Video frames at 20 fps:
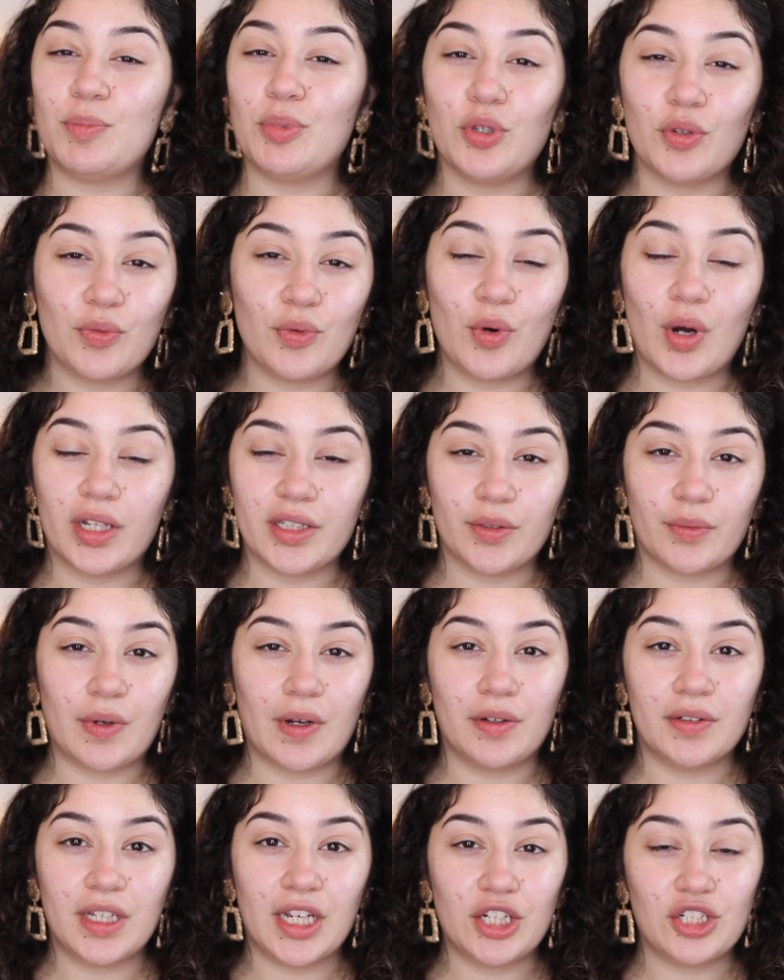beautiful under
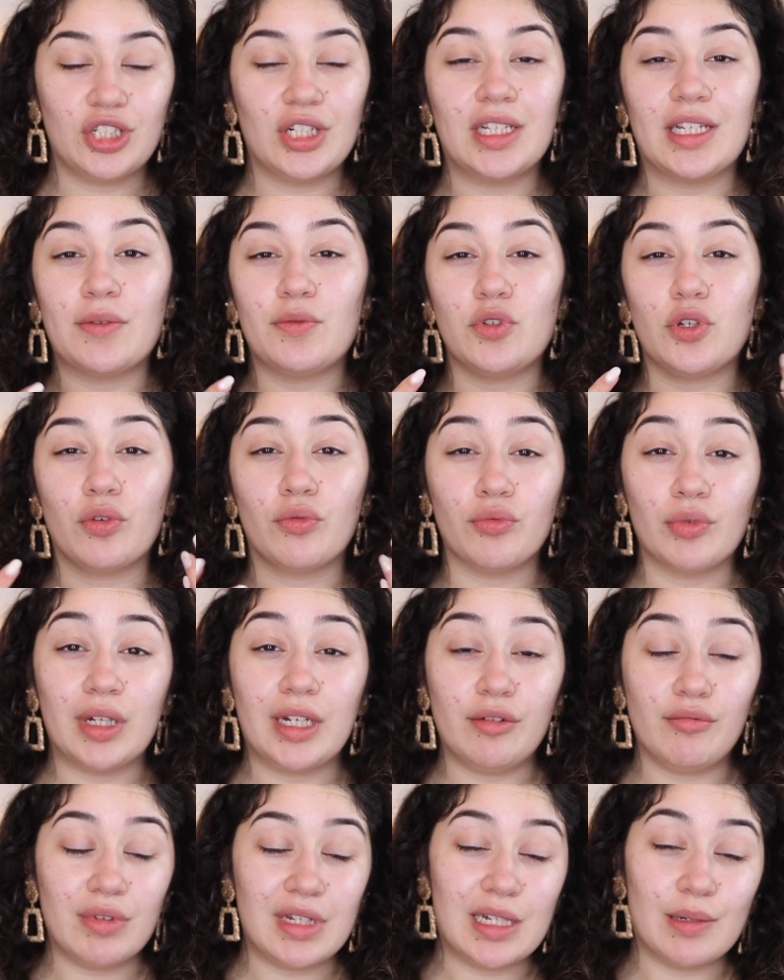foundation. It gives you a
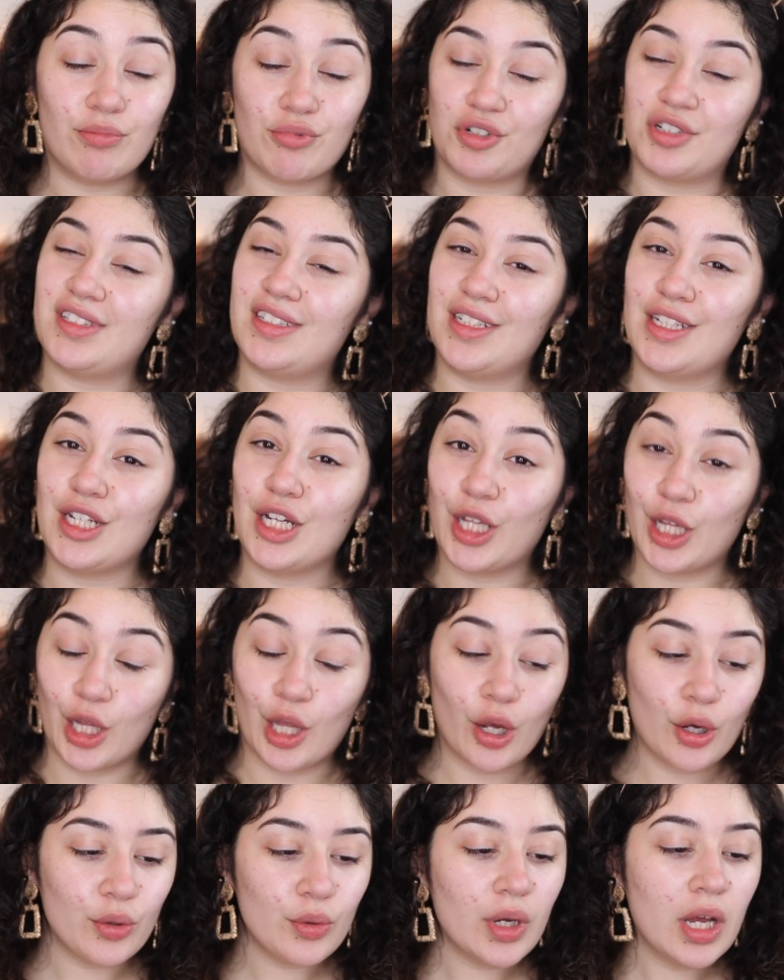really, really pretty
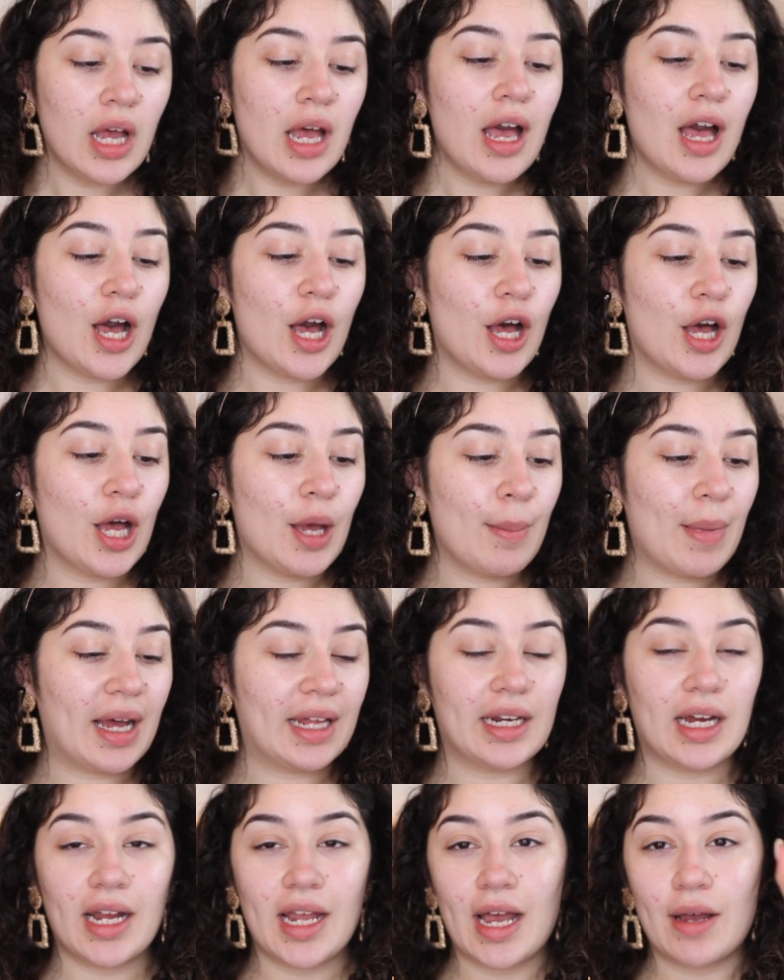glow. And
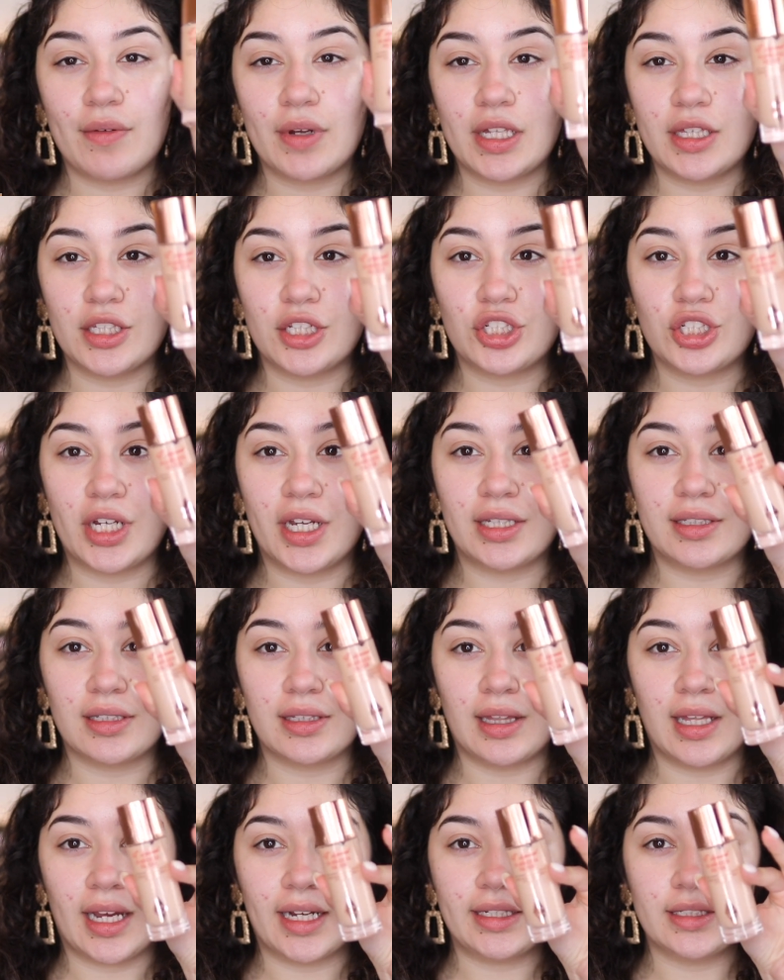I have it in the shade
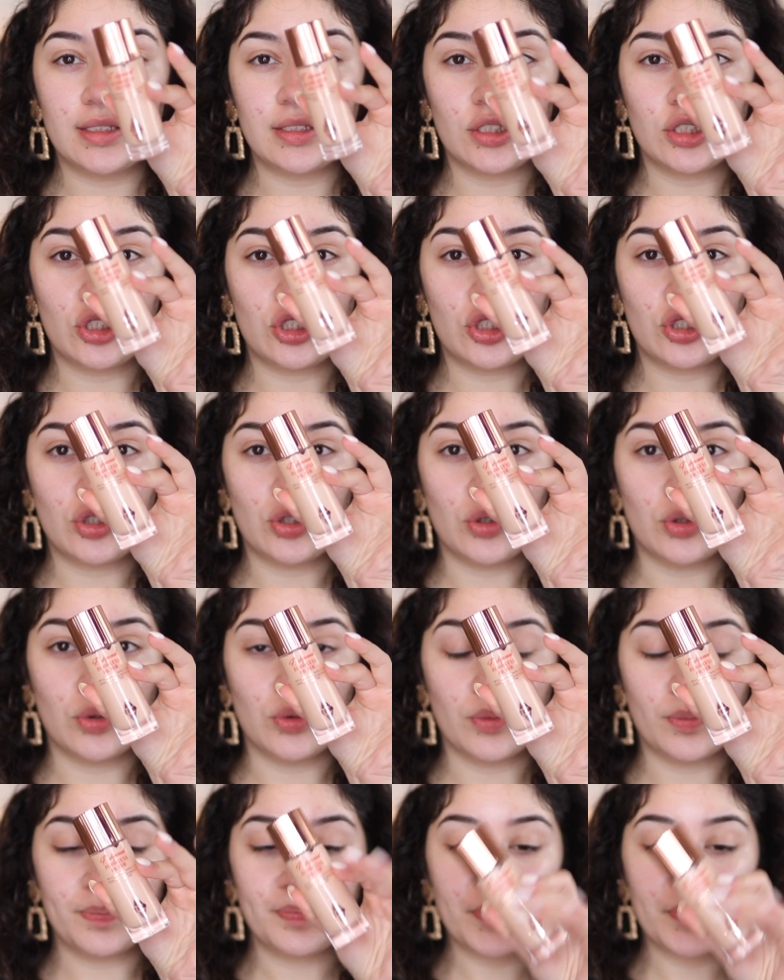Light 2.